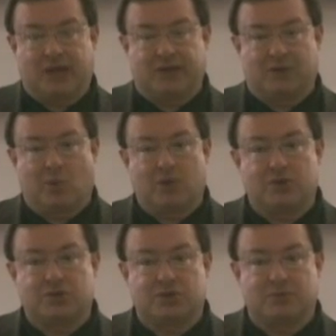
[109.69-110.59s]
and in
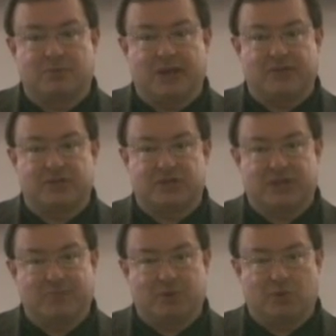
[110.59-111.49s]
order to make the
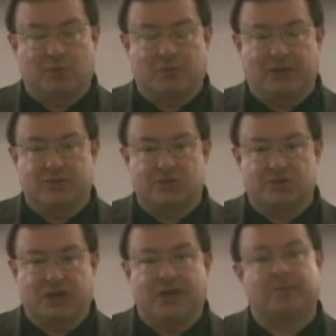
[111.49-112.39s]
tempo remain the
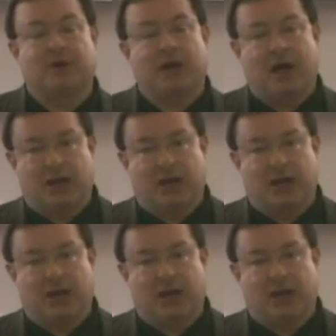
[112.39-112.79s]
same,